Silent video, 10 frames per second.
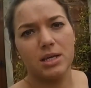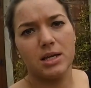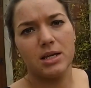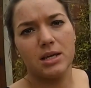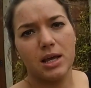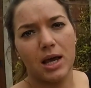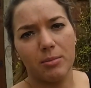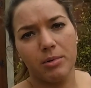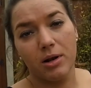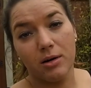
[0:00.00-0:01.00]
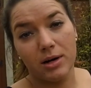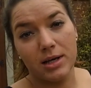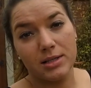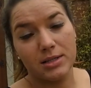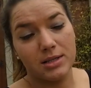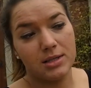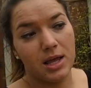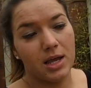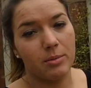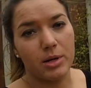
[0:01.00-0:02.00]
The caliper lines,
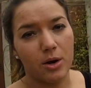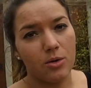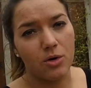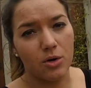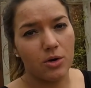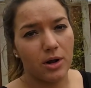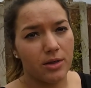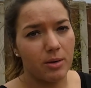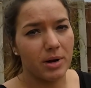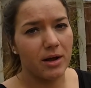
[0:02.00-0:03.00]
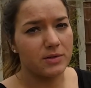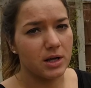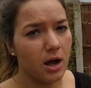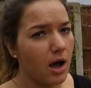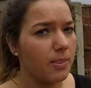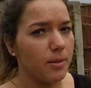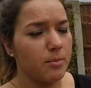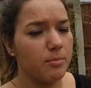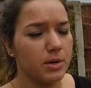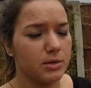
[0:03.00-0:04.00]
they're going to be no good. I think I'm going to have to cut
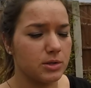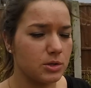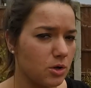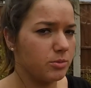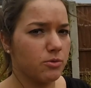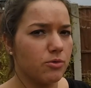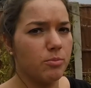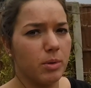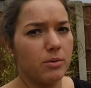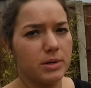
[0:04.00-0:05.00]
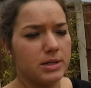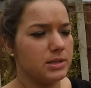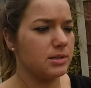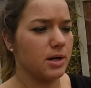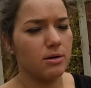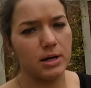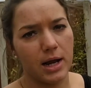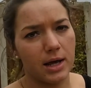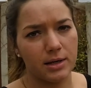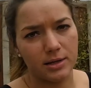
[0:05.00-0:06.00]
them because the top screw bolt is totally
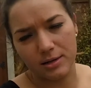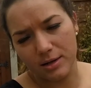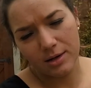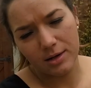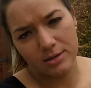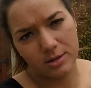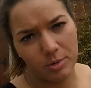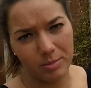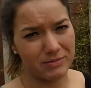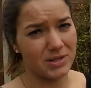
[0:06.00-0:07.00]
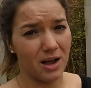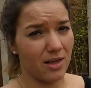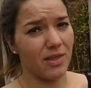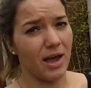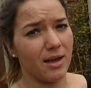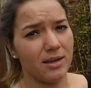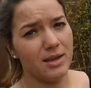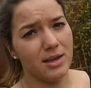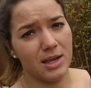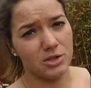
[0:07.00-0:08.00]
knackered. So I'm probably have to cut that
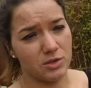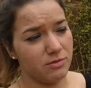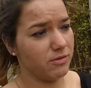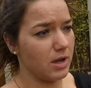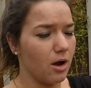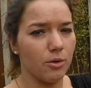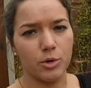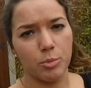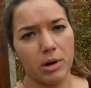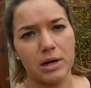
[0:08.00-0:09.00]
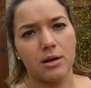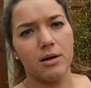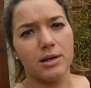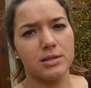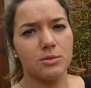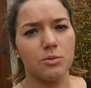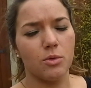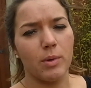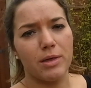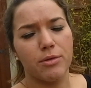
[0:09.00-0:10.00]
and just fit whole new brake lines all
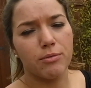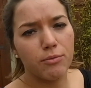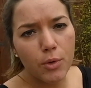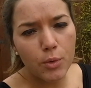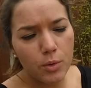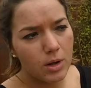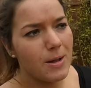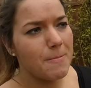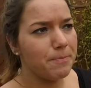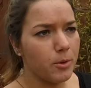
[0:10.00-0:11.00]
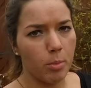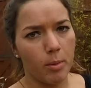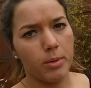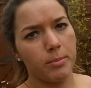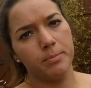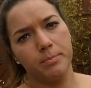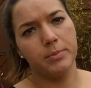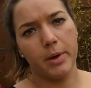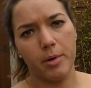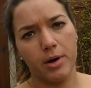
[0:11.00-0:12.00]
the way through. Not a problem,
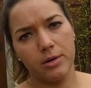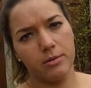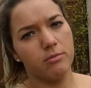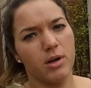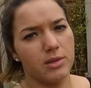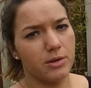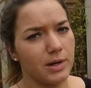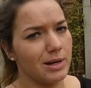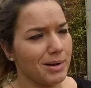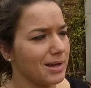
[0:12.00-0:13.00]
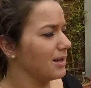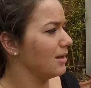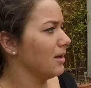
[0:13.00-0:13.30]
don't mind, rather do it anyway.